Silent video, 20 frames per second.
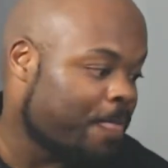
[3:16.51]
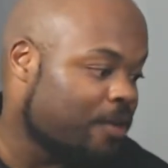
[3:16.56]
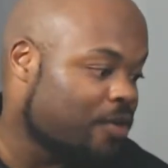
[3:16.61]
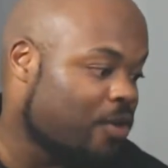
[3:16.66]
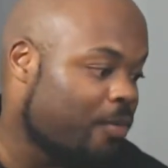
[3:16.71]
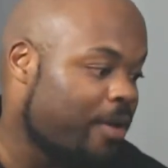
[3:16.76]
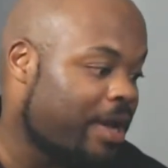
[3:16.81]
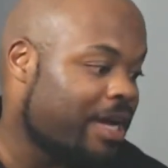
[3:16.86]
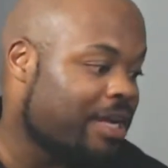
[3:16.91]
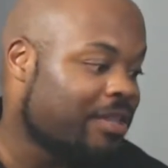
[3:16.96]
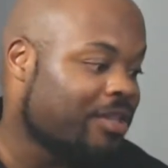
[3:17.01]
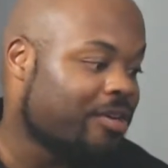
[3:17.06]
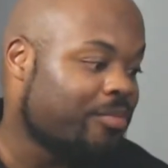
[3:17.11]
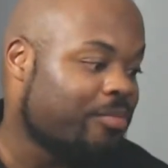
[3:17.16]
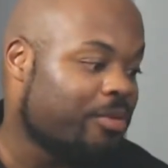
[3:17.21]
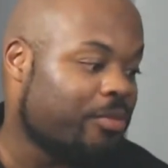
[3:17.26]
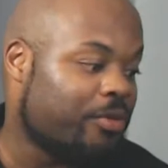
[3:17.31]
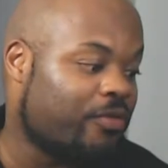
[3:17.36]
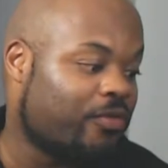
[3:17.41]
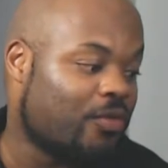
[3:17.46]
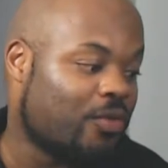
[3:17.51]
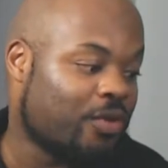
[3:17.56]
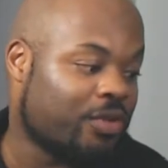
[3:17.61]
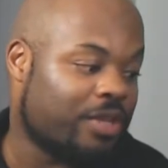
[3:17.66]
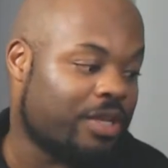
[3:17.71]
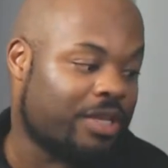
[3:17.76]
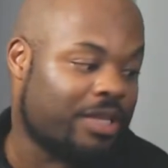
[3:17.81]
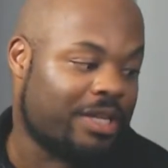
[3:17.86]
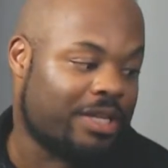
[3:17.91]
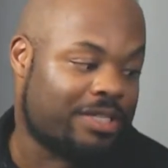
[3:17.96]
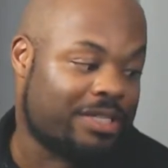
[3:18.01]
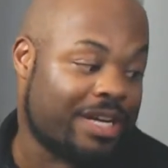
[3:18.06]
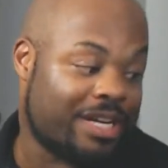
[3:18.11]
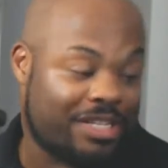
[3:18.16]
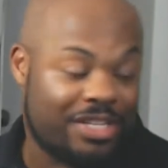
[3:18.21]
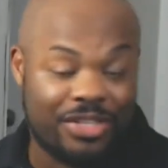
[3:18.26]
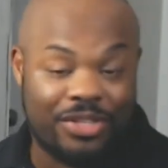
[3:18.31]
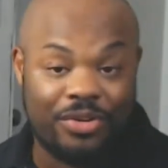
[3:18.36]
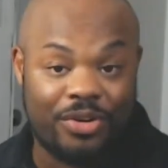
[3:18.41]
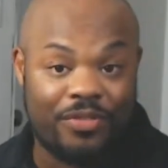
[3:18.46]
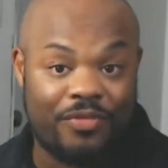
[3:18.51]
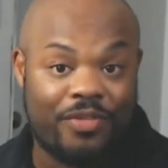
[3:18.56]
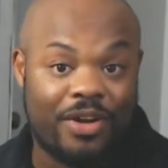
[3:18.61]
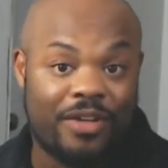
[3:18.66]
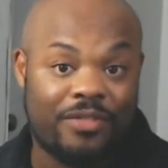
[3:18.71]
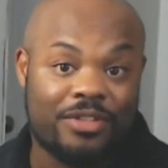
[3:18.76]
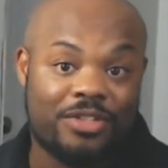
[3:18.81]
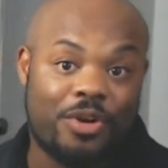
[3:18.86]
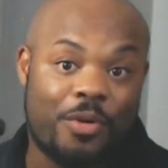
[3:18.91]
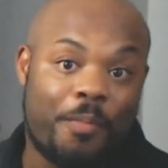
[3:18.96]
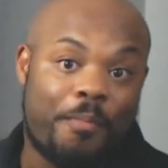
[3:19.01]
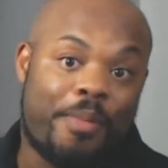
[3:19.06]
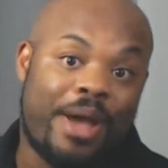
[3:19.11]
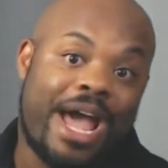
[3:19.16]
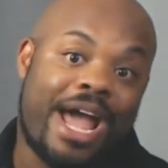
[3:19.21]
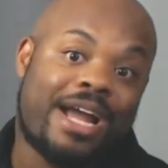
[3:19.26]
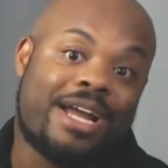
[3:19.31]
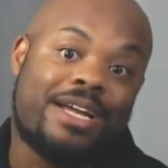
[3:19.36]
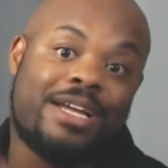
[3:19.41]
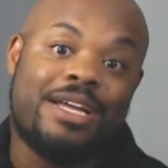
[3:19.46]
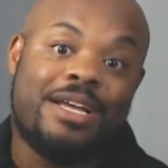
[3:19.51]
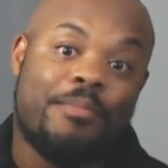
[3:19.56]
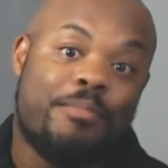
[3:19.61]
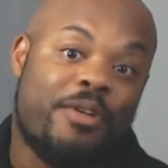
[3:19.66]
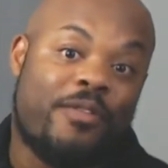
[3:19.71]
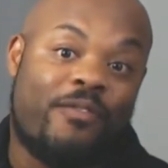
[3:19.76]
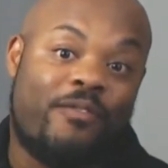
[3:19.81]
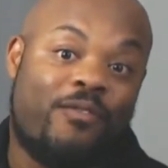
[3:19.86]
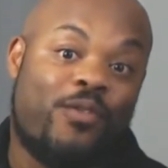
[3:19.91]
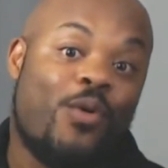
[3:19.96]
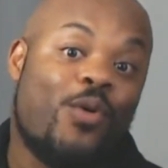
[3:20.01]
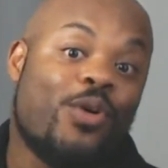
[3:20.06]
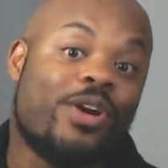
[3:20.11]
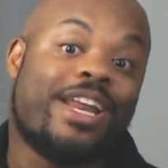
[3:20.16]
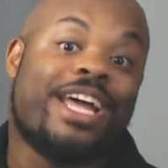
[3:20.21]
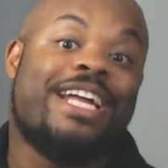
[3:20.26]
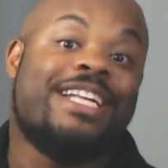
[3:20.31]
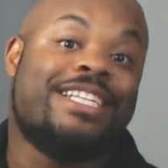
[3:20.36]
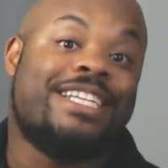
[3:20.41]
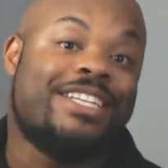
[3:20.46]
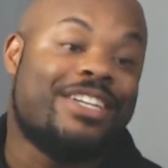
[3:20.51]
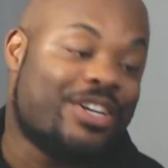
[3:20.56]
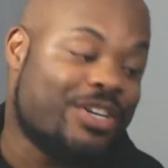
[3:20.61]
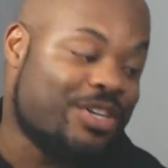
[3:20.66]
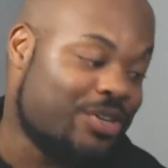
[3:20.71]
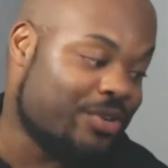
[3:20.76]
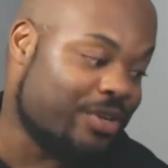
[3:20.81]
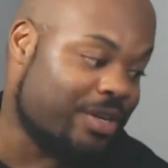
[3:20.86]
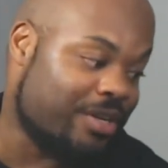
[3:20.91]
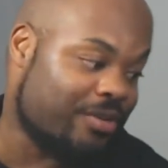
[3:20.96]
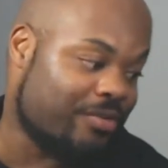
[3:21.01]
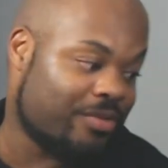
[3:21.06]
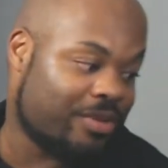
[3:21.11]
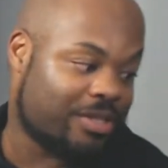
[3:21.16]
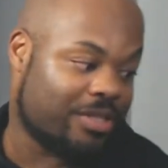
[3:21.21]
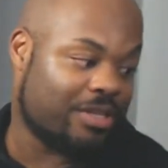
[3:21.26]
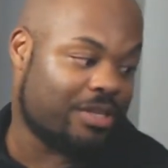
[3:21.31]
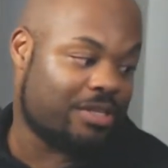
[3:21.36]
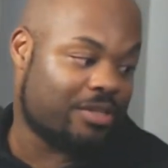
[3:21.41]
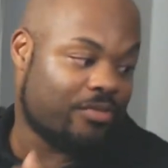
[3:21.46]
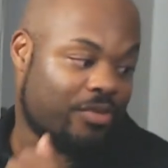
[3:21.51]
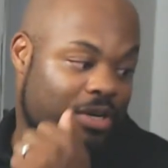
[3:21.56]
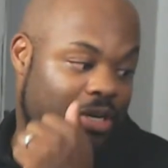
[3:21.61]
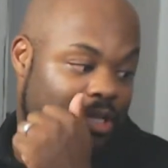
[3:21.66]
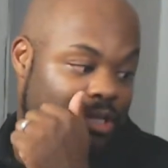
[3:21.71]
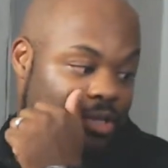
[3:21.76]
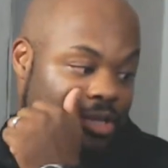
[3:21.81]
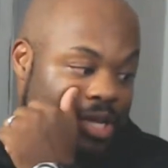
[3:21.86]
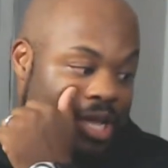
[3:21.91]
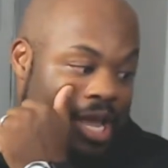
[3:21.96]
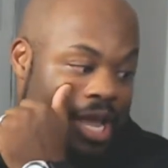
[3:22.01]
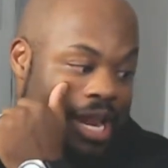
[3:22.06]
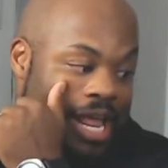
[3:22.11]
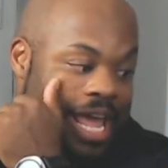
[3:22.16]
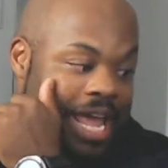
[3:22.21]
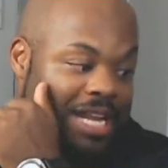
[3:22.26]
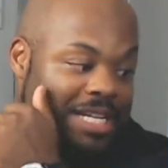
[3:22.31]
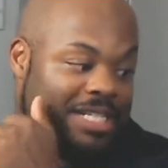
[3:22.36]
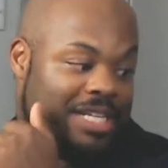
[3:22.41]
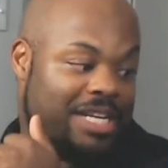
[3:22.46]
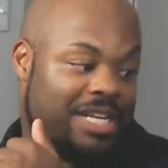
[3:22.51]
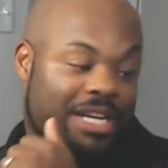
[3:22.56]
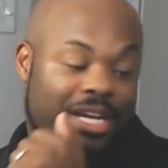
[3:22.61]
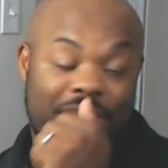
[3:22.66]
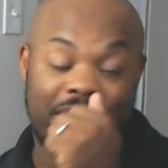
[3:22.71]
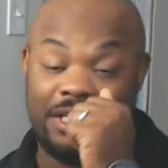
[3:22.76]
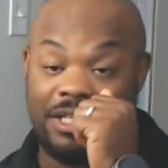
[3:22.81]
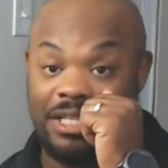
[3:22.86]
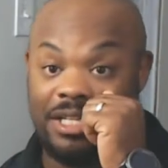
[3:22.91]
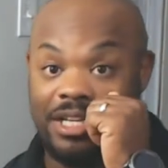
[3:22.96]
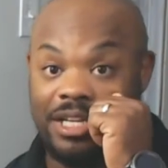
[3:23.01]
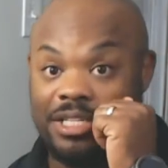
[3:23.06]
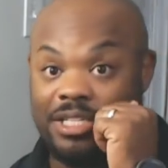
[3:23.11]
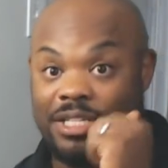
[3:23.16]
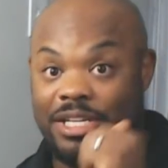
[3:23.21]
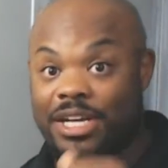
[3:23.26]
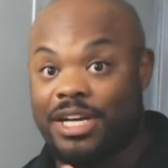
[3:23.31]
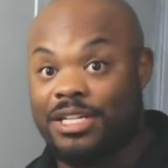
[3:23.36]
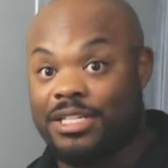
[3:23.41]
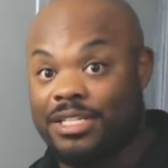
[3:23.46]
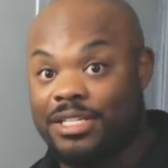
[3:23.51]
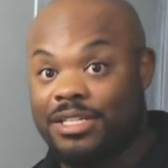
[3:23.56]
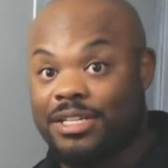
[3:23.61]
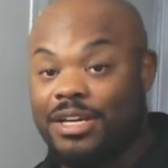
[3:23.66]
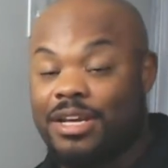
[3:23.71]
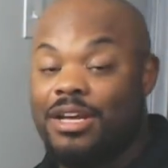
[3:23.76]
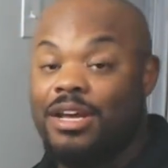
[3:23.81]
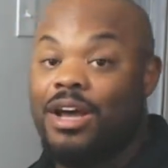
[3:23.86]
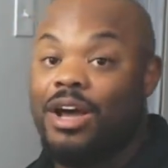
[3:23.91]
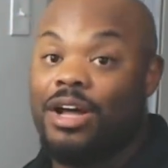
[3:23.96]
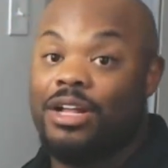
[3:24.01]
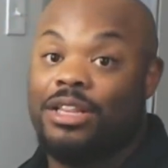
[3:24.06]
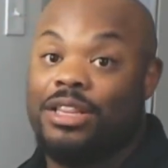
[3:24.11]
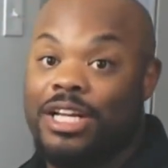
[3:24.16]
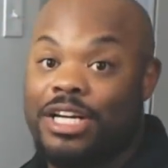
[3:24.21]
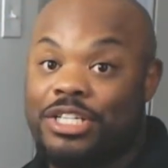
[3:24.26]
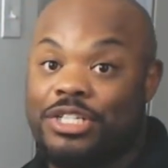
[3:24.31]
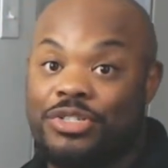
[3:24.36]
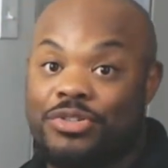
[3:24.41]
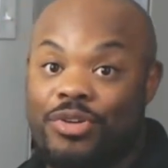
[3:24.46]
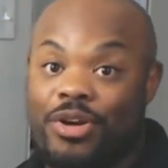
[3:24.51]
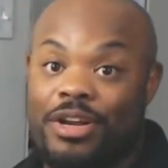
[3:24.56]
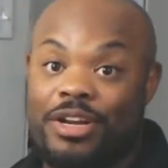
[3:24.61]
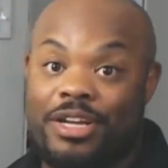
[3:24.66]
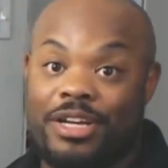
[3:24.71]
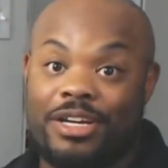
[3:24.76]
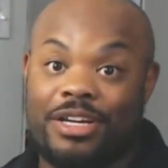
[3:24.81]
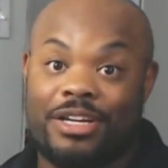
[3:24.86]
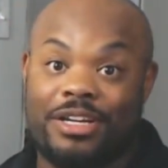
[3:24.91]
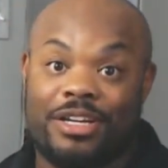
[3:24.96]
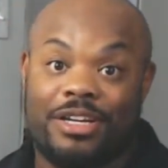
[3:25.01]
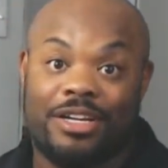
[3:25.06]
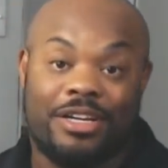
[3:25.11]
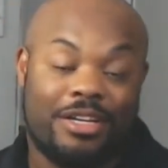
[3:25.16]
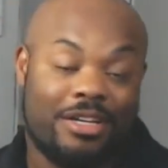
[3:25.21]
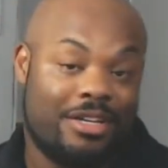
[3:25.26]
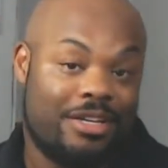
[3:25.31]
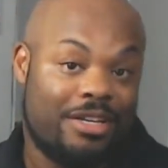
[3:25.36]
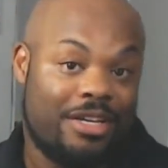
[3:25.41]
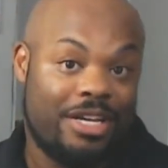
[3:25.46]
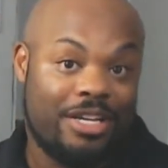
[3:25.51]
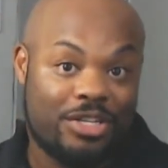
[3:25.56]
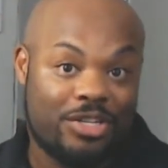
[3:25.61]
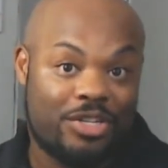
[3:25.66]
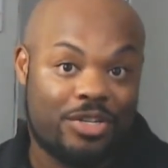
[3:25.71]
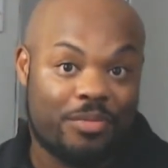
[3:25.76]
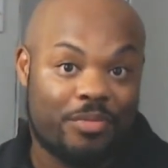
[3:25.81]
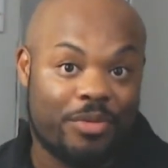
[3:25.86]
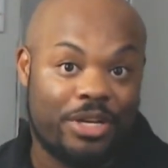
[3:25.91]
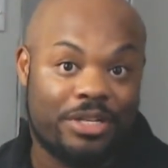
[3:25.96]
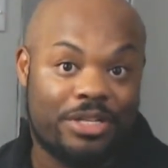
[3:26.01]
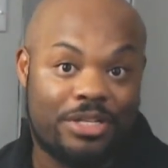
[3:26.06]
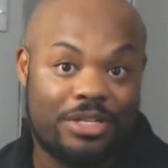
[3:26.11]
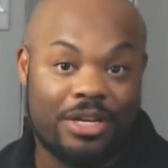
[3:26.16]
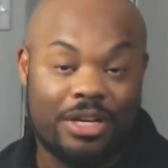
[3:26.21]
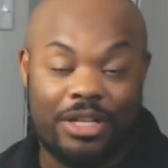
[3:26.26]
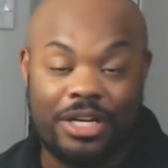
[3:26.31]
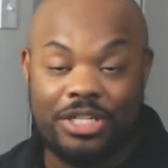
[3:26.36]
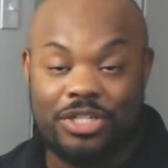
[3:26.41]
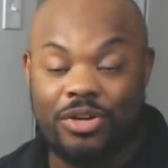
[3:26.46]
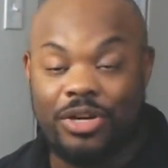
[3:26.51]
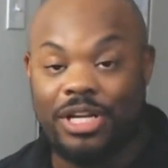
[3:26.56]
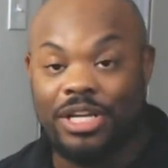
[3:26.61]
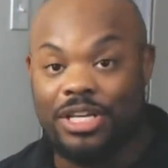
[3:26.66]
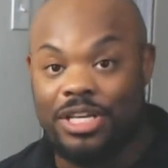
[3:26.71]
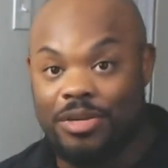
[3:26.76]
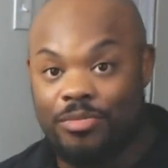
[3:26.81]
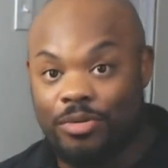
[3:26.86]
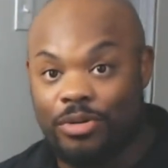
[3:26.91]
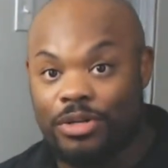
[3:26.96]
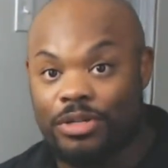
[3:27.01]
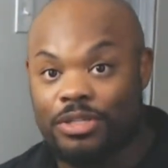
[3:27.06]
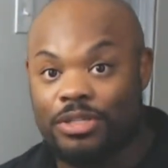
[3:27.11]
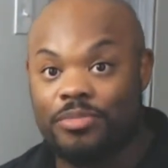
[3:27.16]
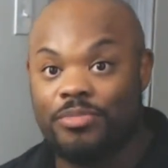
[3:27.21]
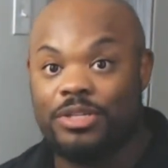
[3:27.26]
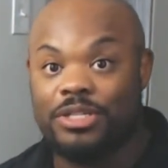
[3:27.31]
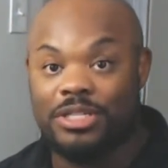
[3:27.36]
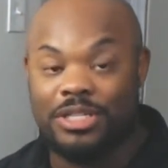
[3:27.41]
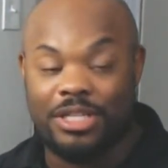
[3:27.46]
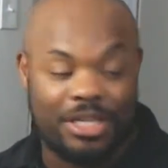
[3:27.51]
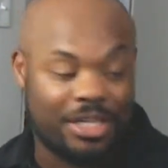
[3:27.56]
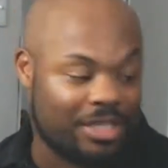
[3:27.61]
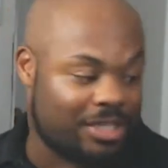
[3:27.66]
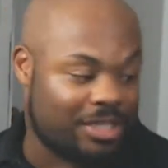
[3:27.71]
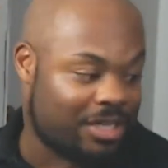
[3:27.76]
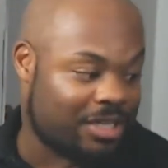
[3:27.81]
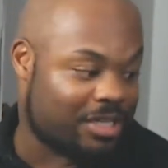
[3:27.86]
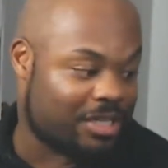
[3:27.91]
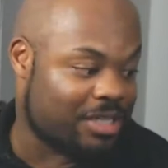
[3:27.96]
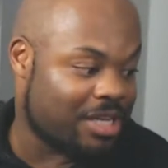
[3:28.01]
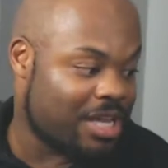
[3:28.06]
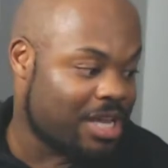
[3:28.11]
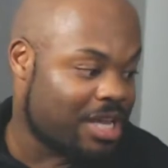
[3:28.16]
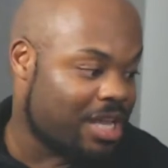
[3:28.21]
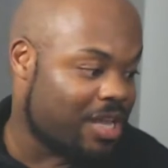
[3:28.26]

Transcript: Go back a little bit before then. That's 1935. Let's go back before 1900. We're going to look at 1896. Yes, electronic keyboard instruments did exist.